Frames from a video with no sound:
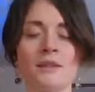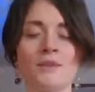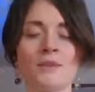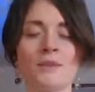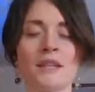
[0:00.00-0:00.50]

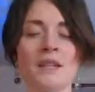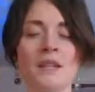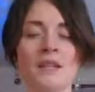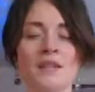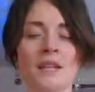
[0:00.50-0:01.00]
So seeing
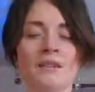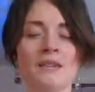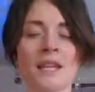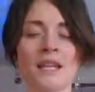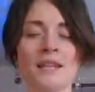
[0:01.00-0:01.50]
yourself
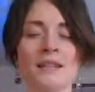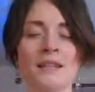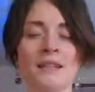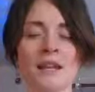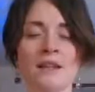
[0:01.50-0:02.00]
taking
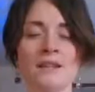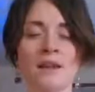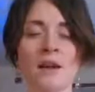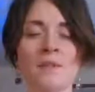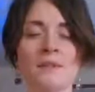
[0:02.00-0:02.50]
these next
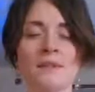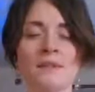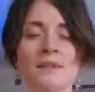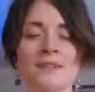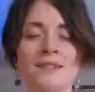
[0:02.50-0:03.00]

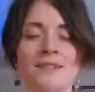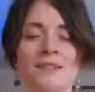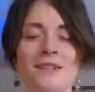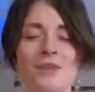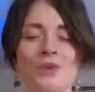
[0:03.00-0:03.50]
steps
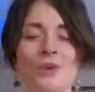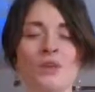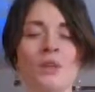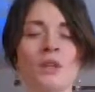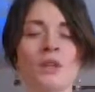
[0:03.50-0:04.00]
towards
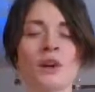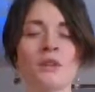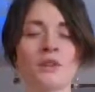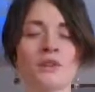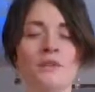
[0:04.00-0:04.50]
your
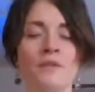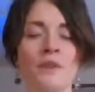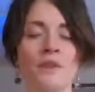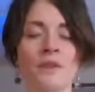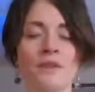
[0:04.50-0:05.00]
long-term
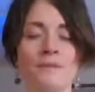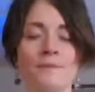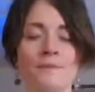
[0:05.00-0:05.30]
vision.